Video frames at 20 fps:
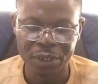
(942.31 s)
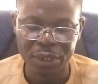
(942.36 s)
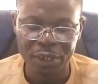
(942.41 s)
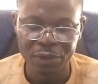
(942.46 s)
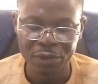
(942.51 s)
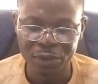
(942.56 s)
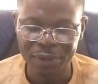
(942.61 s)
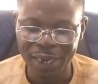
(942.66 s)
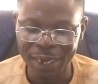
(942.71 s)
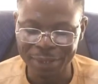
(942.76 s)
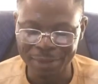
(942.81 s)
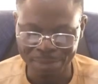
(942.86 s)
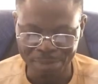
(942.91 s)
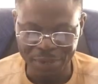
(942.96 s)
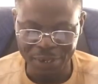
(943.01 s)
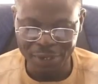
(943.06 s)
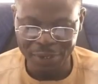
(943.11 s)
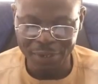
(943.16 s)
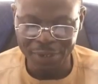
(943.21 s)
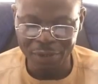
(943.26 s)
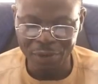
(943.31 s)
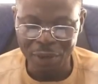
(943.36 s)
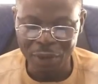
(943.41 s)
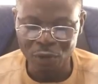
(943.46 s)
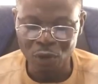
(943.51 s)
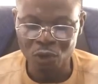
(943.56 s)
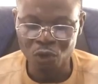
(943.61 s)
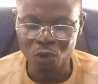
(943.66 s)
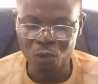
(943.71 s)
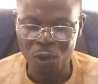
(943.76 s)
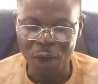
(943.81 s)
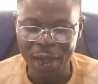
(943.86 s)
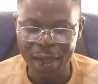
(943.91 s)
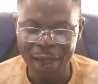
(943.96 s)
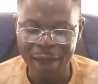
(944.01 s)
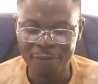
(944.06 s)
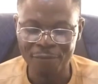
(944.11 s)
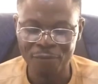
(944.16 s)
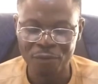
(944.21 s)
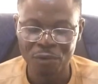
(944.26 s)
So that means you're going to
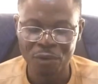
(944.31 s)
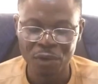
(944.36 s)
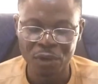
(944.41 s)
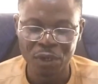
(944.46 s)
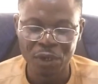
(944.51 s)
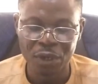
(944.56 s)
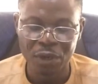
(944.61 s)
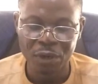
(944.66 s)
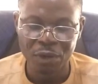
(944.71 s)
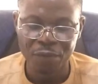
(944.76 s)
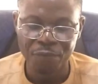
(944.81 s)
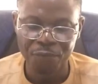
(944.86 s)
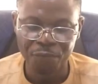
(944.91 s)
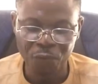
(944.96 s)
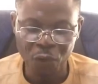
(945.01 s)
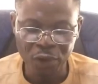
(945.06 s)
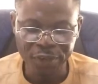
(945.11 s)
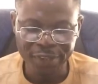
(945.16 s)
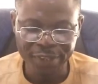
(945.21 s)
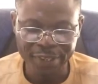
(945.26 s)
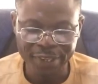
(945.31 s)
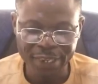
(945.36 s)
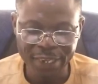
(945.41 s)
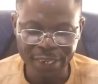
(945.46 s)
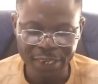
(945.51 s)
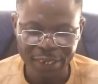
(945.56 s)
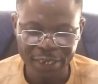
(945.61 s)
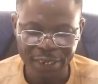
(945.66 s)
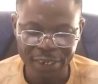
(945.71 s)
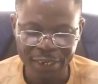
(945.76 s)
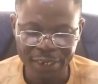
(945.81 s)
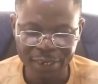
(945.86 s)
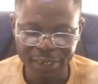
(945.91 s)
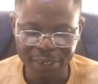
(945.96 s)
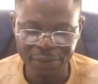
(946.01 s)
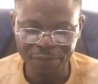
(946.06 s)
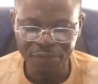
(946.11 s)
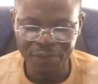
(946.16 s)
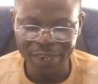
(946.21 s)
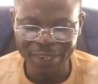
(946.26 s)
have 40
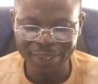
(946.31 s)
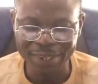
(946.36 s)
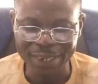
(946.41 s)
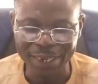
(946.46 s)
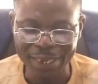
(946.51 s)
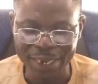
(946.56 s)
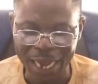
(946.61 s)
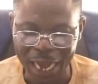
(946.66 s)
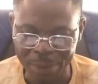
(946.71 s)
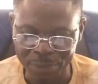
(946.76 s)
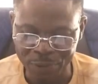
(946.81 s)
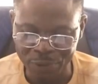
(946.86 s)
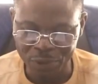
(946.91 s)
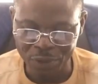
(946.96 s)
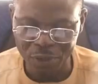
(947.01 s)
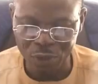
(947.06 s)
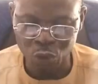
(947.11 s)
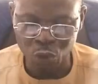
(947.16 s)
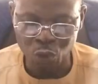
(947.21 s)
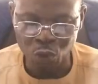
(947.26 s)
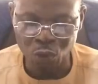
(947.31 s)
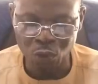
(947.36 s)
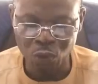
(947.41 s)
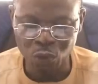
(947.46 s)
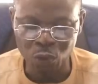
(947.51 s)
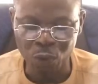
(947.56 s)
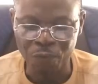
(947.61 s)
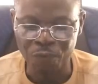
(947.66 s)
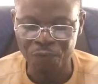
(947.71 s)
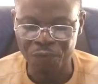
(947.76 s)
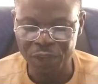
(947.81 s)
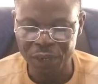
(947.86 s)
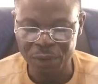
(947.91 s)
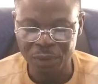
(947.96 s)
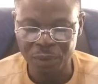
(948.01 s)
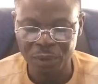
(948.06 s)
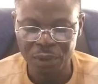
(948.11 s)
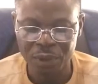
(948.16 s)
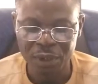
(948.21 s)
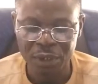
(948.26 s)
different gaps to fill.